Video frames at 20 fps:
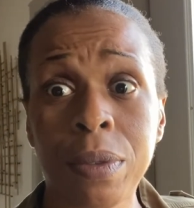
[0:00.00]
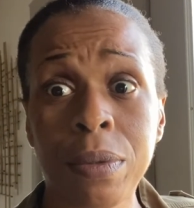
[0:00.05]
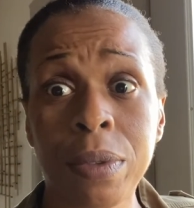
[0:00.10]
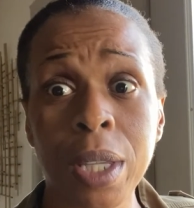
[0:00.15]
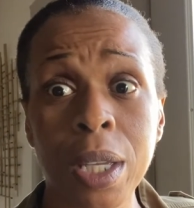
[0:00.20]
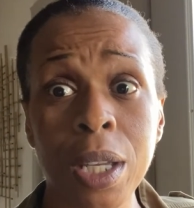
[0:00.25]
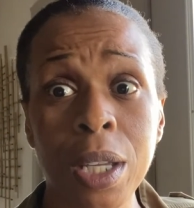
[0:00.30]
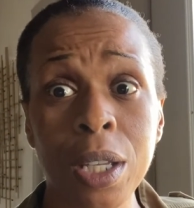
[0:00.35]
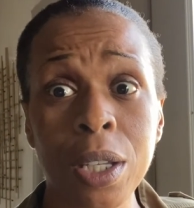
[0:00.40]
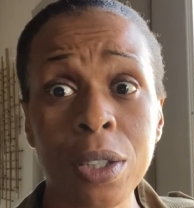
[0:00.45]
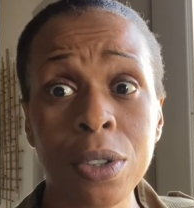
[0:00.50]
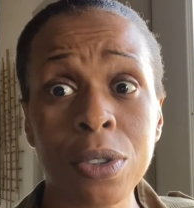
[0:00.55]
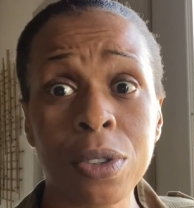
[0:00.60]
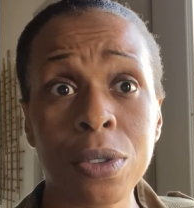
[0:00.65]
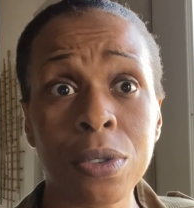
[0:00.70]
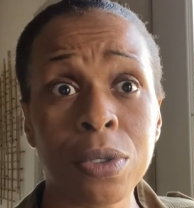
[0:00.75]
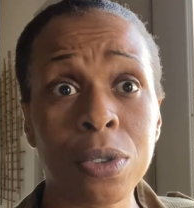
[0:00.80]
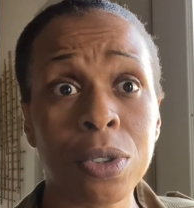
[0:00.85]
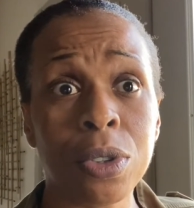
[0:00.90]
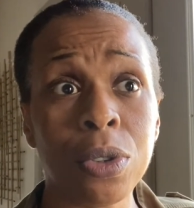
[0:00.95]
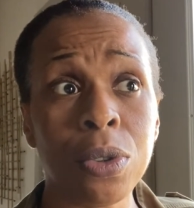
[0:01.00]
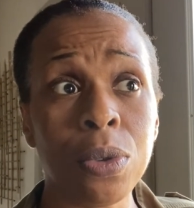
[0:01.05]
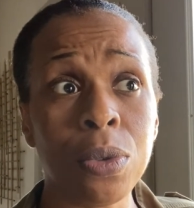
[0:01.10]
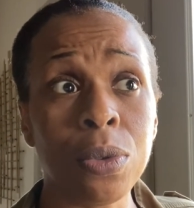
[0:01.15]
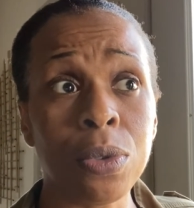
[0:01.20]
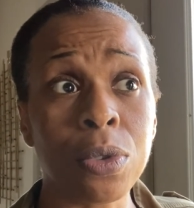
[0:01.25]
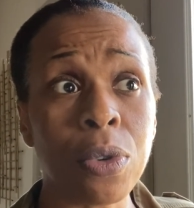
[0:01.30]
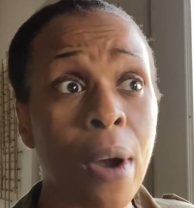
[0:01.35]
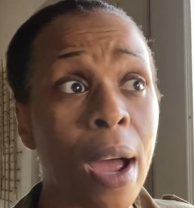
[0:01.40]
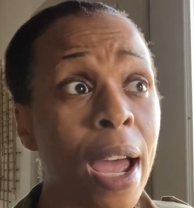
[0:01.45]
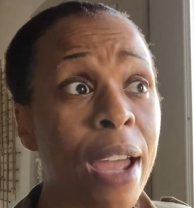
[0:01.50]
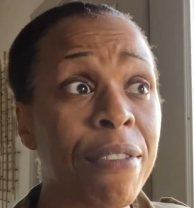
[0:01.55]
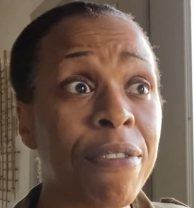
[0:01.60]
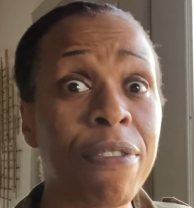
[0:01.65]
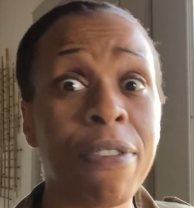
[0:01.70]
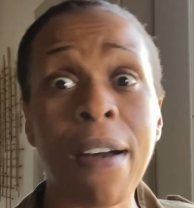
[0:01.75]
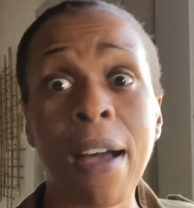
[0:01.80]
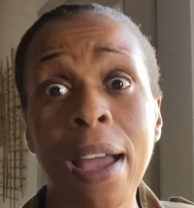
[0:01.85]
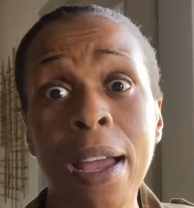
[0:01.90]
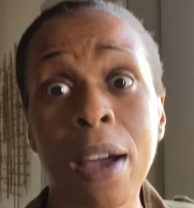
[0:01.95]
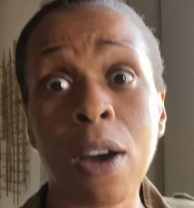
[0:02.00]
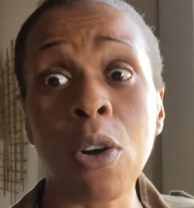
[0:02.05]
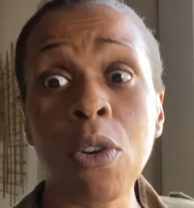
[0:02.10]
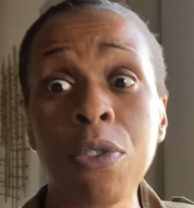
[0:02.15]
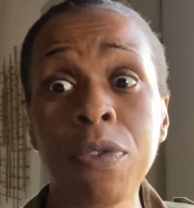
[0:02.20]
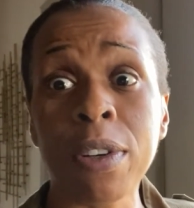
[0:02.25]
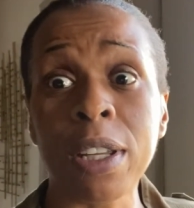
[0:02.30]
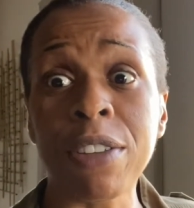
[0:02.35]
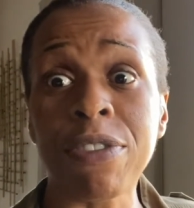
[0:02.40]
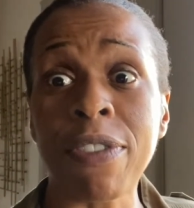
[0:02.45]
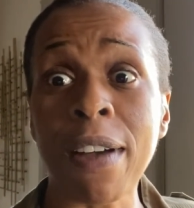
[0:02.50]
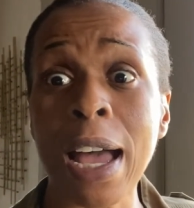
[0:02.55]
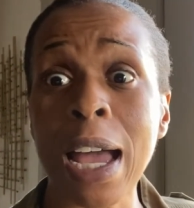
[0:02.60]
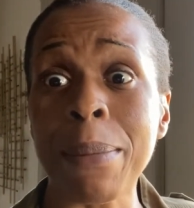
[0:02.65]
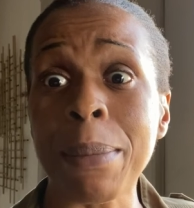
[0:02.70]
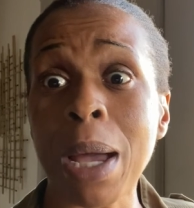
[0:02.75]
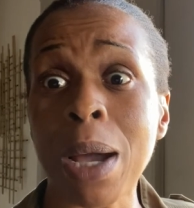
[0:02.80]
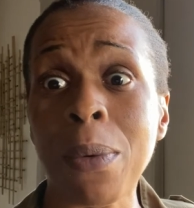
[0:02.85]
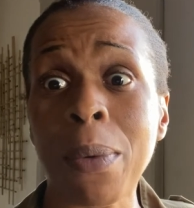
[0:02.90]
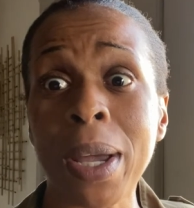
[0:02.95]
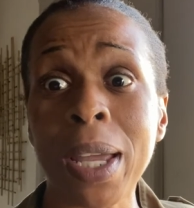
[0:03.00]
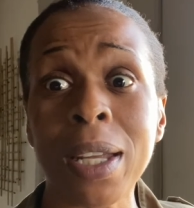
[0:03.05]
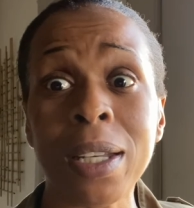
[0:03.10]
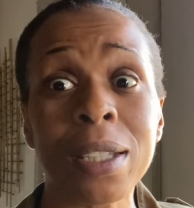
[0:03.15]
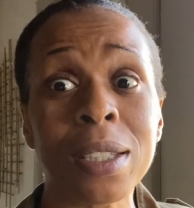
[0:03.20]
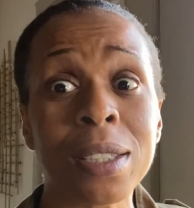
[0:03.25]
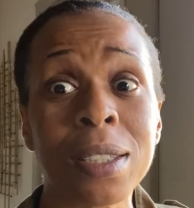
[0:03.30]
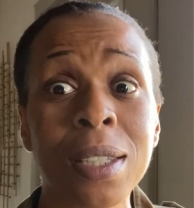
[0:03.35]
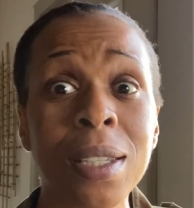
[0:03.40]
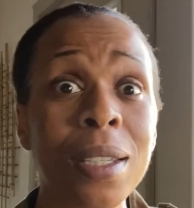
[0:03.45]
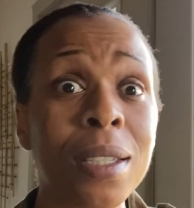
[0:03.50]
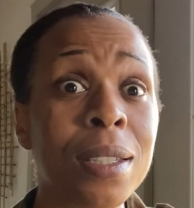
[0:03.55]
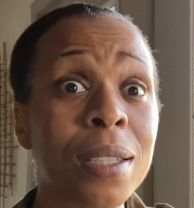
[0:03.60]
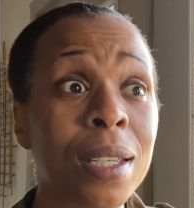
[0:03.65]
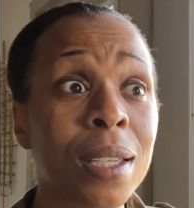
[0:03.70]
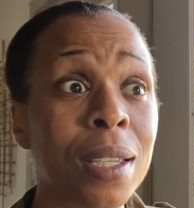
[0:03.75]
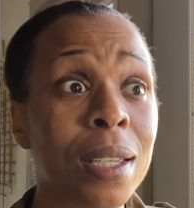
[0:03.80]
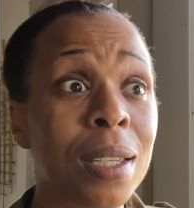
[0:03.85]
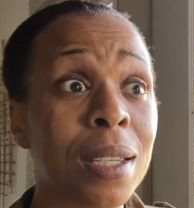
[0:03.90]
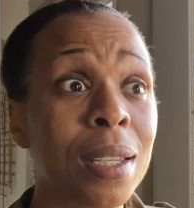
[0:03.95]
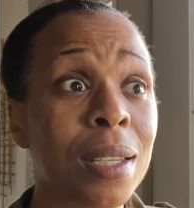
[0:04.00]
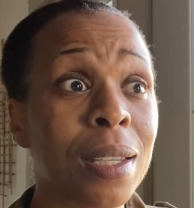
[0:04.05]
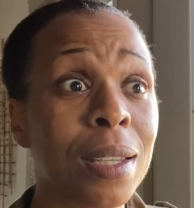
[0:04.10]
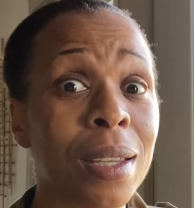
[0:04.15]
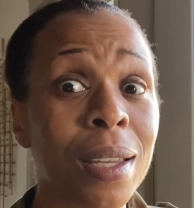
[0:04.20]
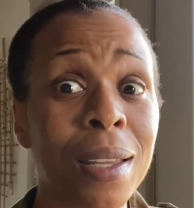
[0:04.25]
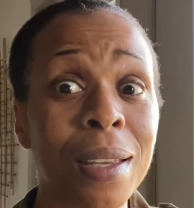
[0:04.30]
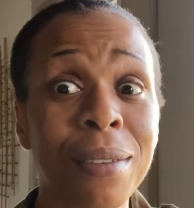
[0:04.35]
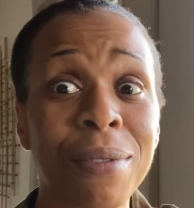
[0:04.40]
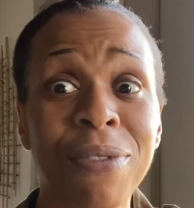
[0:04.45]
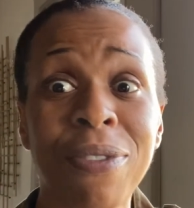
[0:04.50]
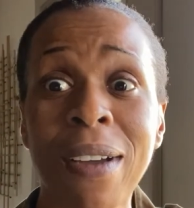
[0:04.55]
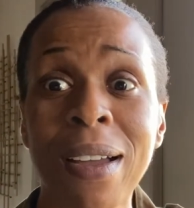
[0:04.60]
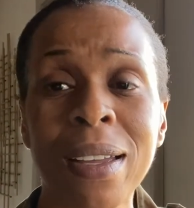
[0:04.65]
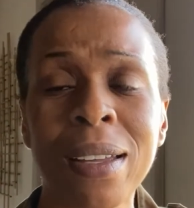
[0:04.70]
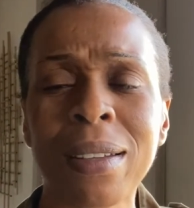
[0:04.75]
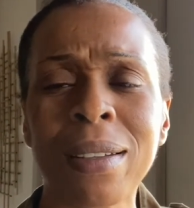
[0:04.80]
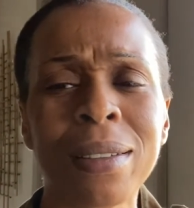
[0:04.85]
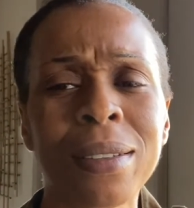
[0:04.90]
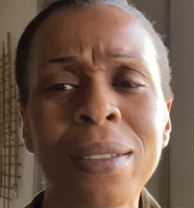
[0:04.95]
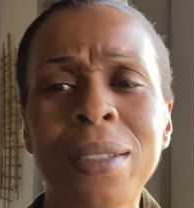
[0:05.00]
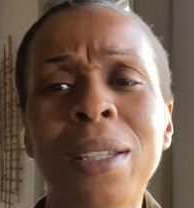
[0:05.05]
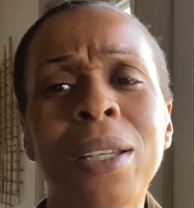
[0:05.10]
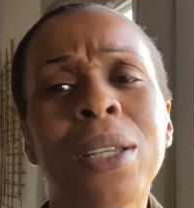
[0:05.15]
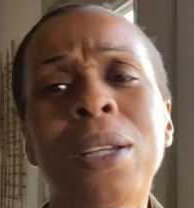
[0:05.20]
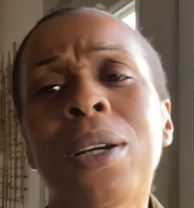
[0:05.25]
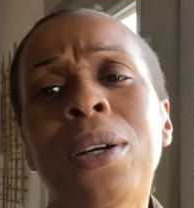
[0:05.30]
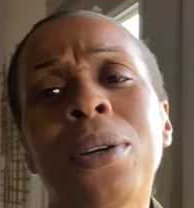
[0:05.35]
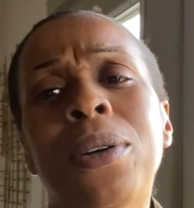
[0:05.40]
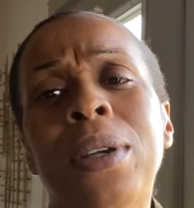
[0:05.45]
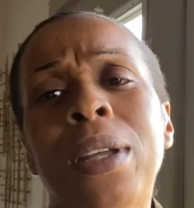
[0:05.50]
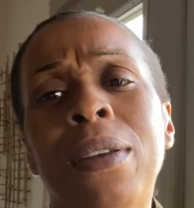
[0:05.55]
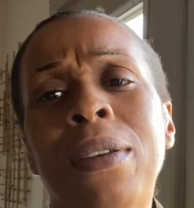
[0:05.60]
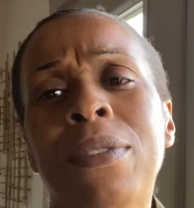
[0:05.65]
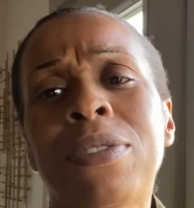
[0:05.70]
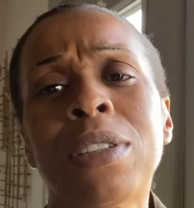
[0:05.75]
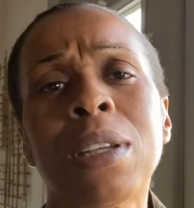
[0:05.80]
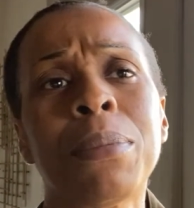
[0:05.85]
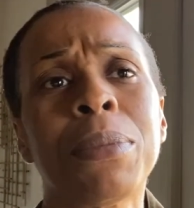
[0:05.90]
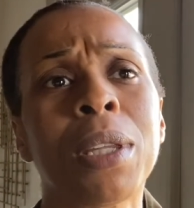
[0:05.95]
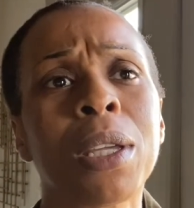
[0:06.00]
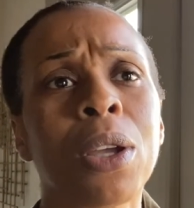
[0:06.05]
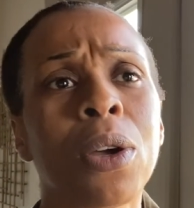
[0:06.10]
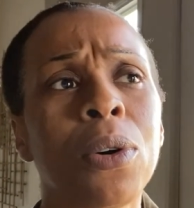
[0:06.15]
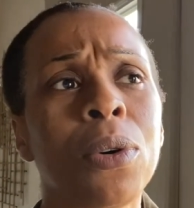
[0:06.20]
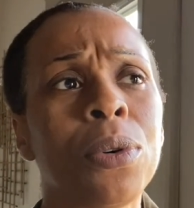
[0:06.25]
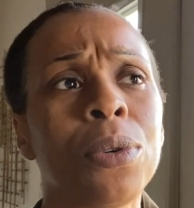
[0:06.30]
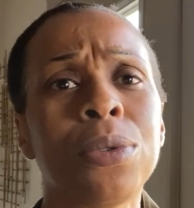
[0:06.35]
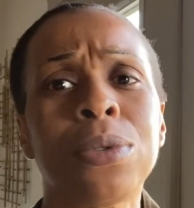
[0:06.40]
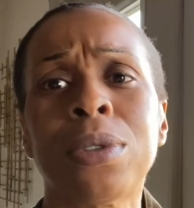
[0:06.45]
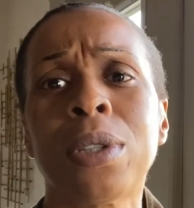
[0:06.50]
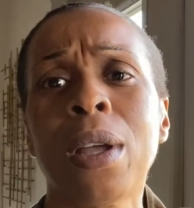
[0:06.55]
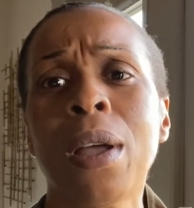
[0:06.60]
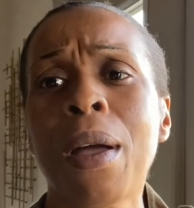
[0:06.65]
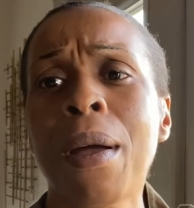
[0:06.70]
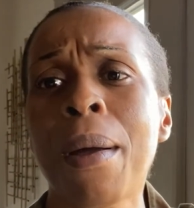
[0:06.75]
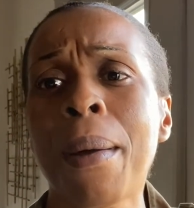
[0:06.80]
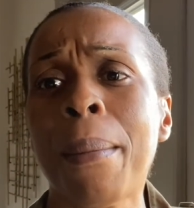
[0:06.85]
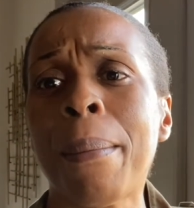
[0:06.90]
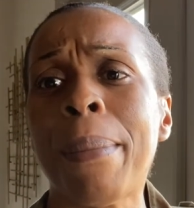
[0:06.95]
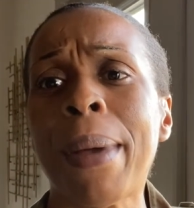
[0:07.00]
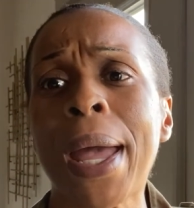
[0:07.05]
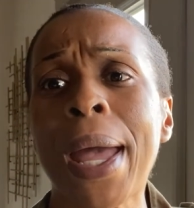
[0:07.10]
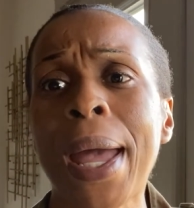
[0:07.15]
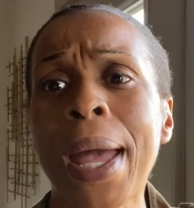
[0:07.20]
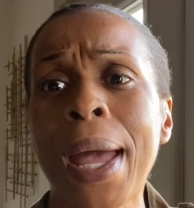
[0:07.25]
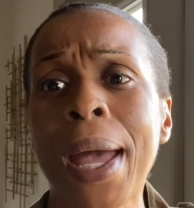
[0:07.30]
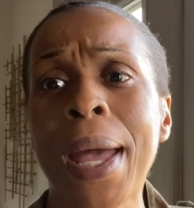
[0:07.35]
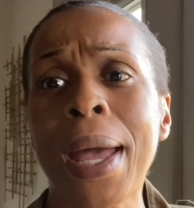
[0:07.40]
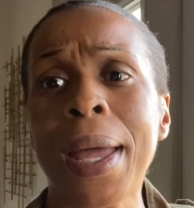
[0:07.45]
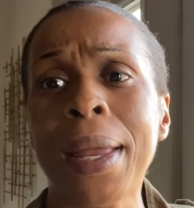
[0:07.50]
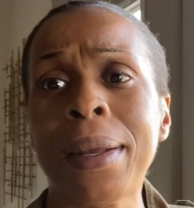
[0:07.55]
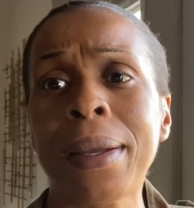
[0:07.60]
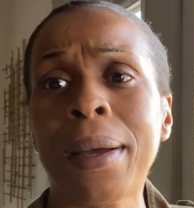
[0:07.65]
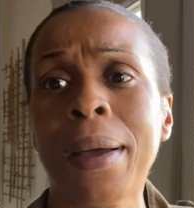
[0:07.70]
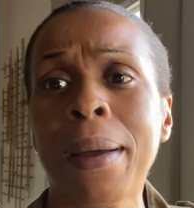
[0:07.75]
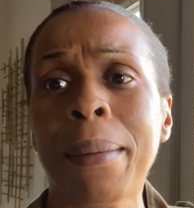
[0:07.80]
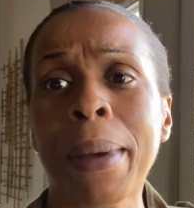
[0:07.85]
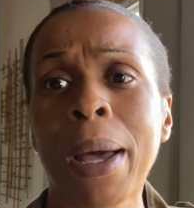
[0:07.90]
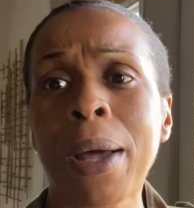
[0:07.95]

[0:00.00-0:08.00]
things to try and fi hopefully find my way to CT and no. And if something goes bad, um, I